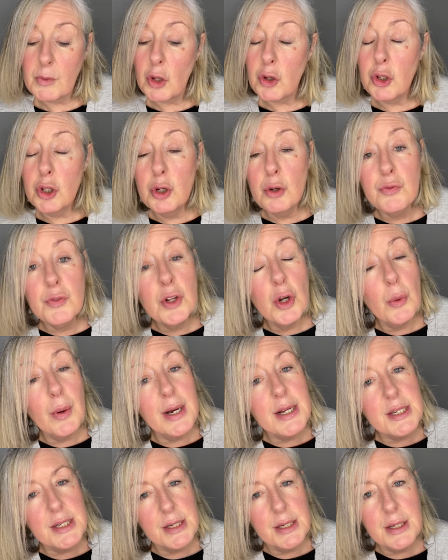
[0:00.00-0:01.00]
You've no
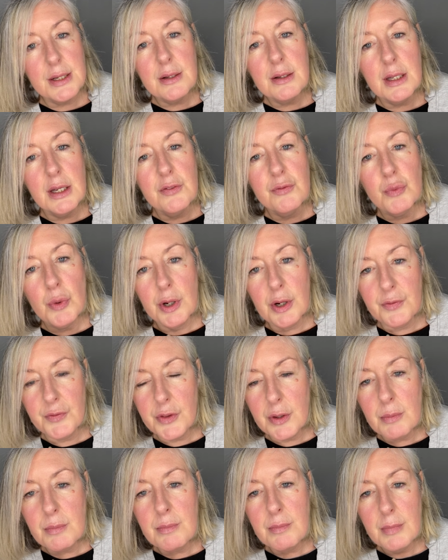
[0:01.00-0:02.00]
idea if one of
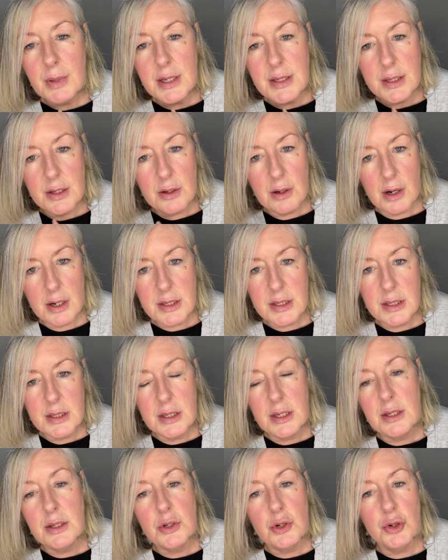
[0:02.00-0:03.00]
them is a
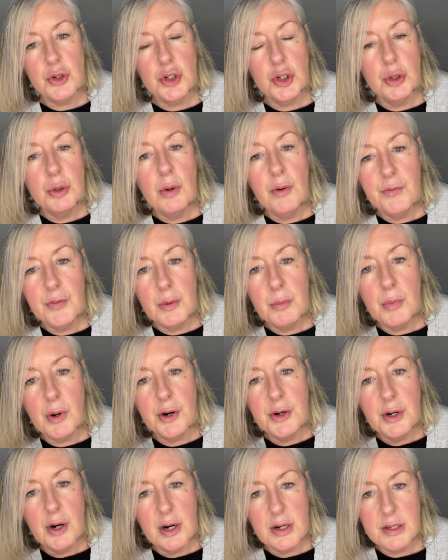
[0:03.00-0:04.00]
narcissist or two of them are
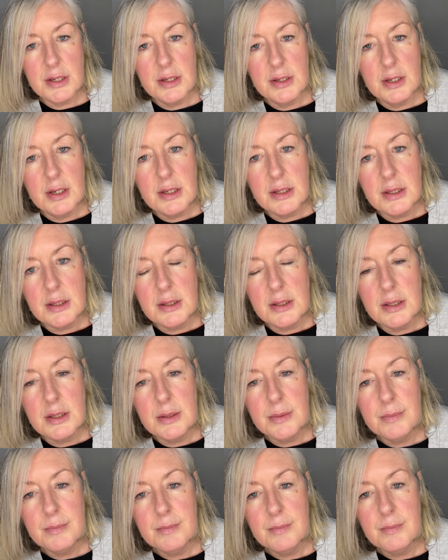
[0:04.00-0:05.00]
narcissists.